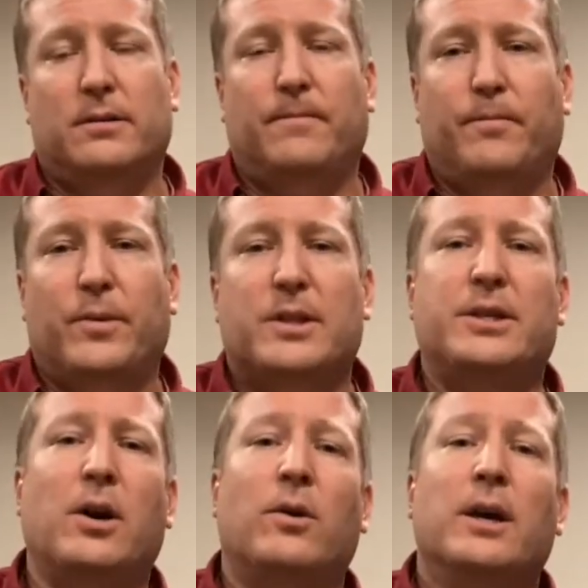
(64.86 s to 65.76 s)

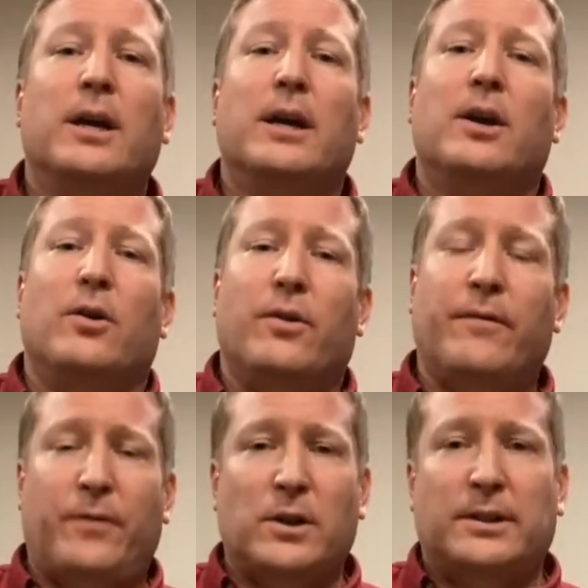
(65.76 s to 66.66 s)
So, the
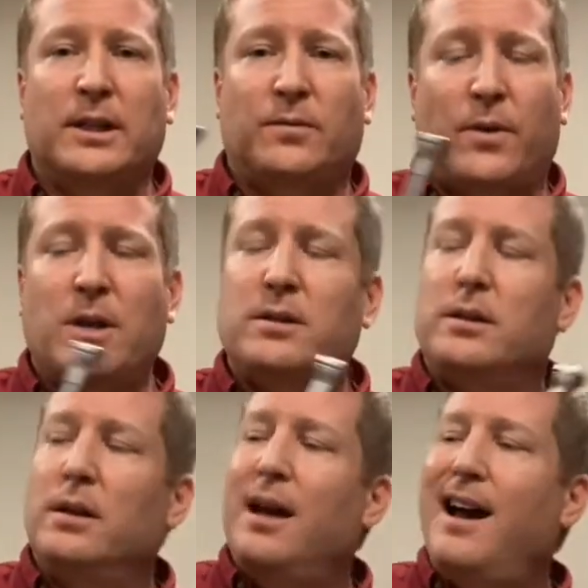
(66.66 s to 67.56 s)
first things first,
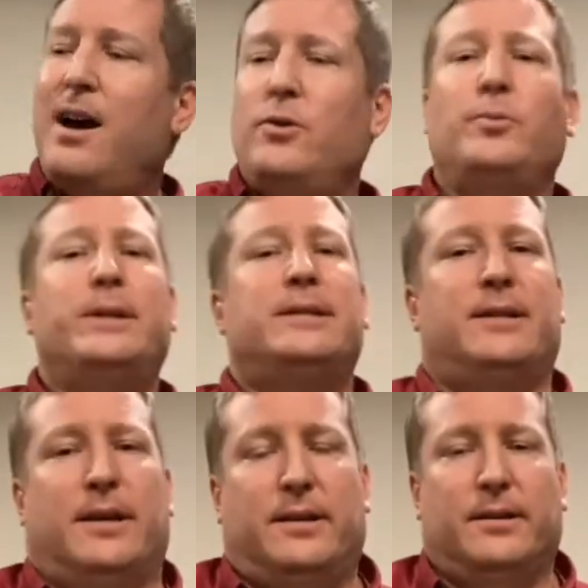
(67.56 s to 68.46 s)
how do we sit?
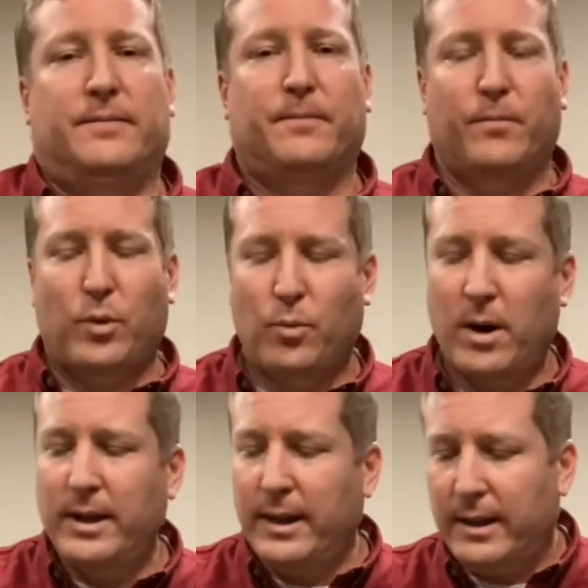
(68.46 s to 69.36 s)
One of
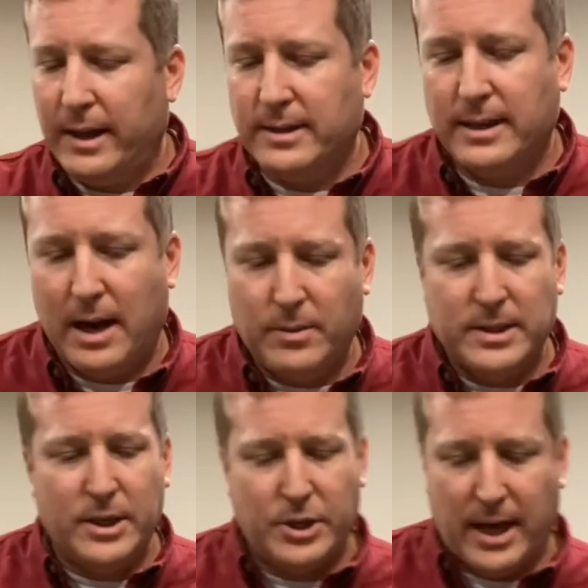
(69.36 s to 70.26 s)
the things that I would
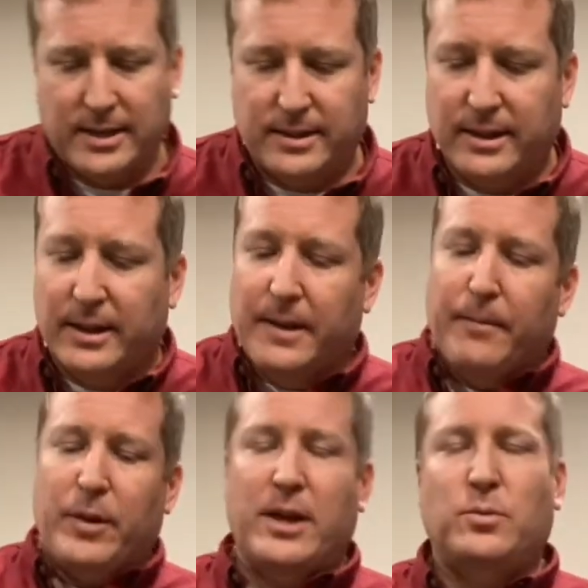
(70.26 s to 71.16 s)
suggest
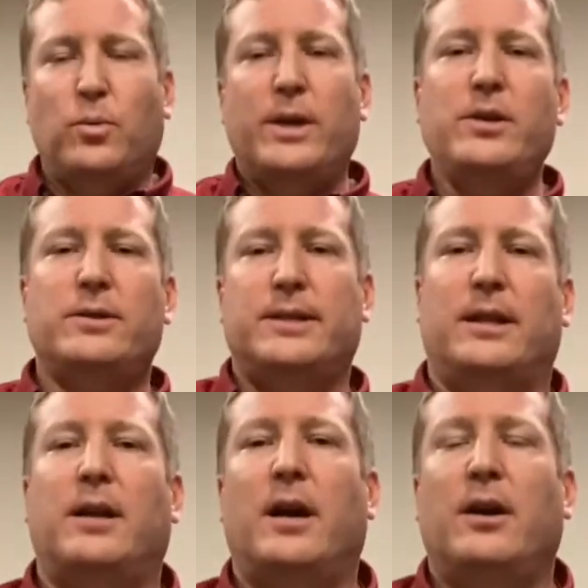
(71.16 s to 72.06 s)
is when you sit
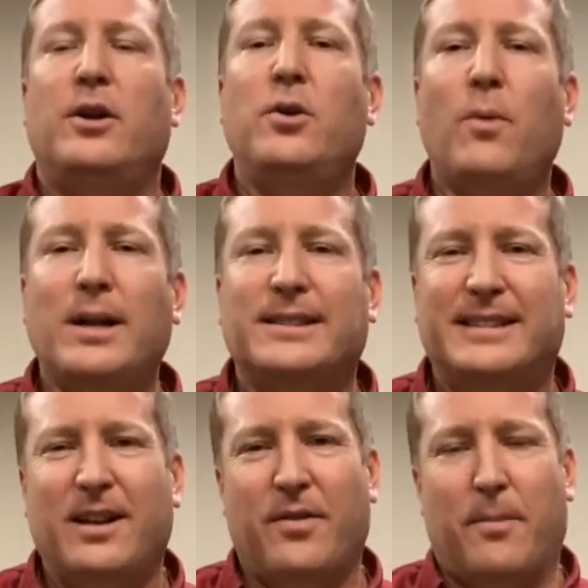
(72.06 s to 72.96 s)
there, you want to sit
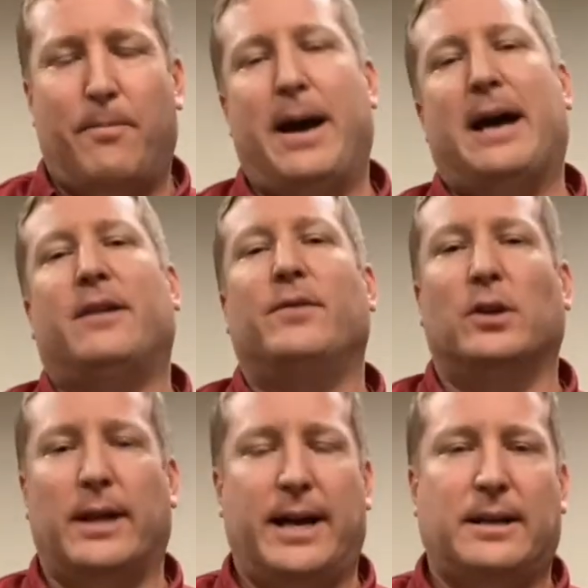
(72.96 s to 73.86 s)
on the back of your
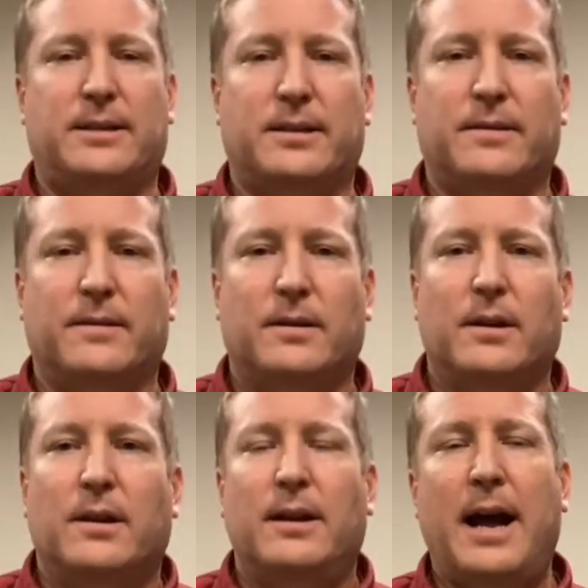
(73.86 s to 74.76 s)
legs.
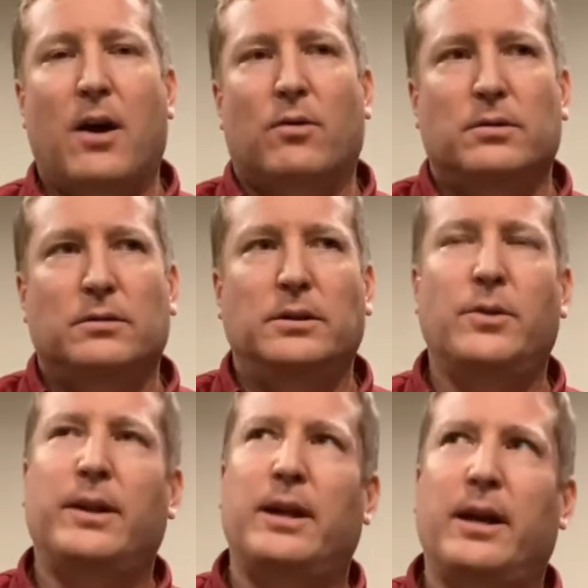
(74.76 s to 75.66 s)
Now, you
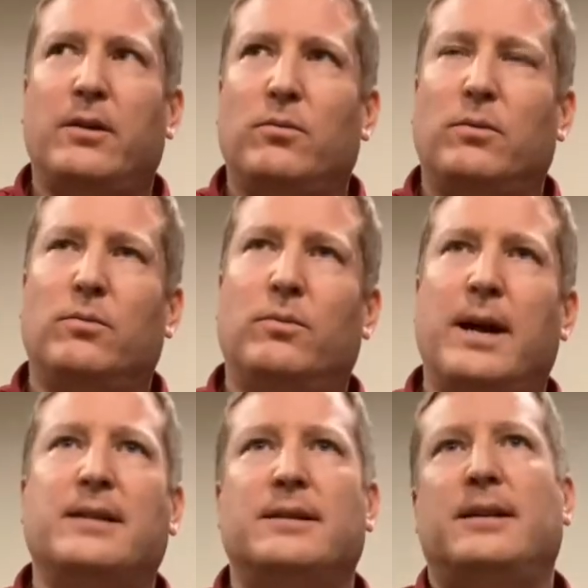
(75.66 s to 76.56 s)
would think, well, when I
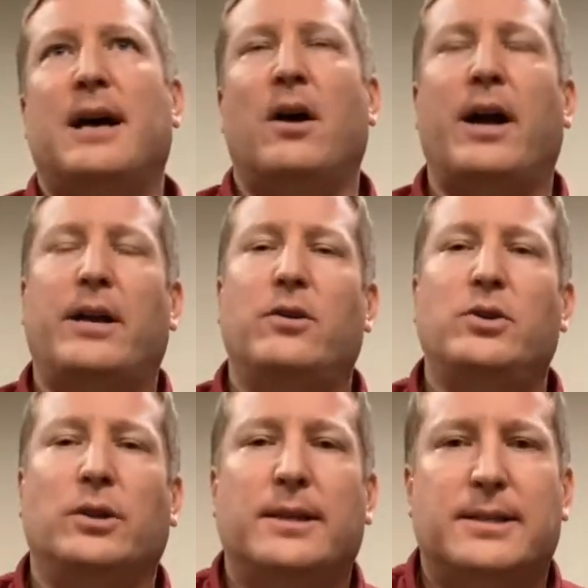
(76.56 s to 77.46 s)
sit down, I
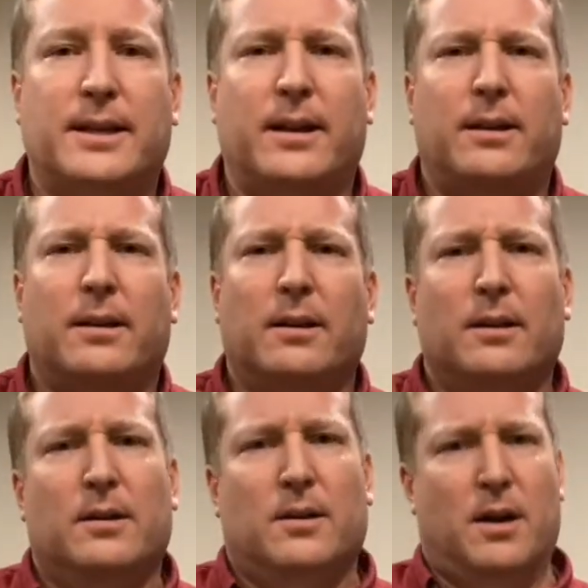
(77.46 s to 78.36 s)
usually sit
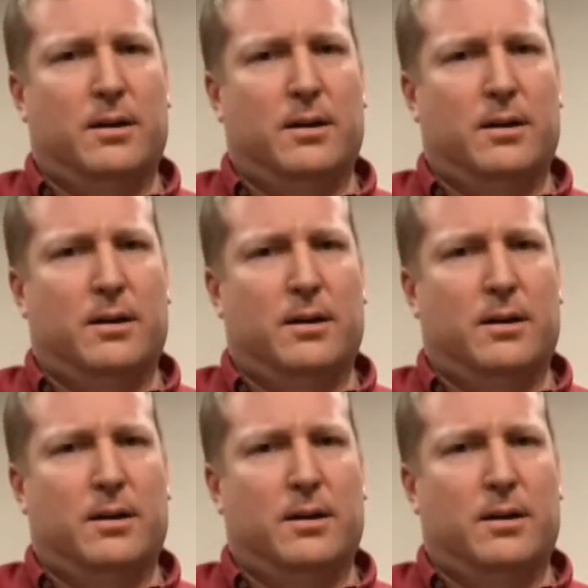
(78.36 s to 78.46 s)
on